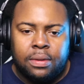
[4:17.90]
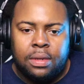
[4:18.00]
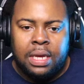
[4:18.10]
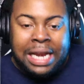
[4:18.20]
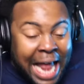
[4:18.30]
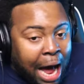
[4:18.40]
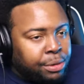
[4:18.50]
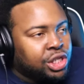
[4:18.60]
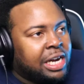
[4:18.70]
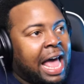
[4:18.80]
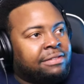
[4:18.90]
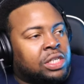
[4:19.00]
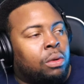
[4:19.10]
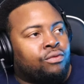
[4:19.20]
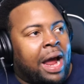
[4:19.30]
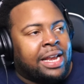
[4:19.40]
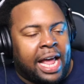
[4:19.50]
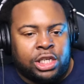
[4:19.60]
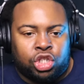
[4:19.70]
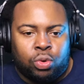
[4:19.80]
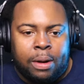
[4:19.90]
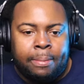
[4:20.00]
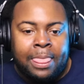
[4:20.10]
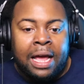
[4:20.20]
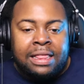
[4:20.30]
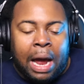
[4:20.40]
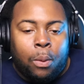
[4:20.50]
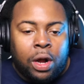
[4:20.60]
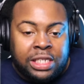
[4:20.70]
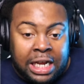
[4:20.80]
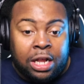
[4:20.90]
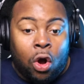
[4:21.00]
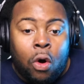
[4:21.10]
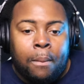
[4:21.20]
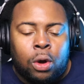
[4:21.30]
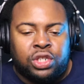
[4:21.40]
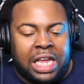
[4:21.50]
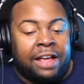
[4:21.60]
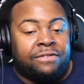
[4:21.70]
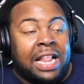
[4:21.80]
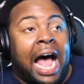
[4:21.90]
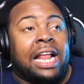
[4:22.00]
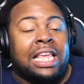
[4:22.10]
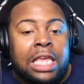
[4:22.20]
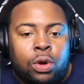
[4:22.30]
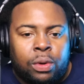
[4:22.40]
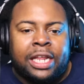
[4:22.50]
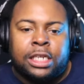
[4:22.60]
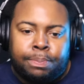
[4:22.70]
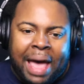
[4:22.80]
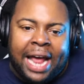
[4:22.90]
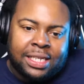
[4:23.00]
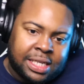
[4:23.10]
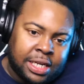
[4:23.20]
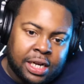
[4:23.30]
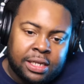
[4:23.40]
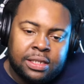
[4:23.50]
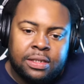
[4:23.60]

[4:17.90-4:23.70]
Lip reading: And now he's going to have someone right next to him that wants it almost, if not equally as bad as he does.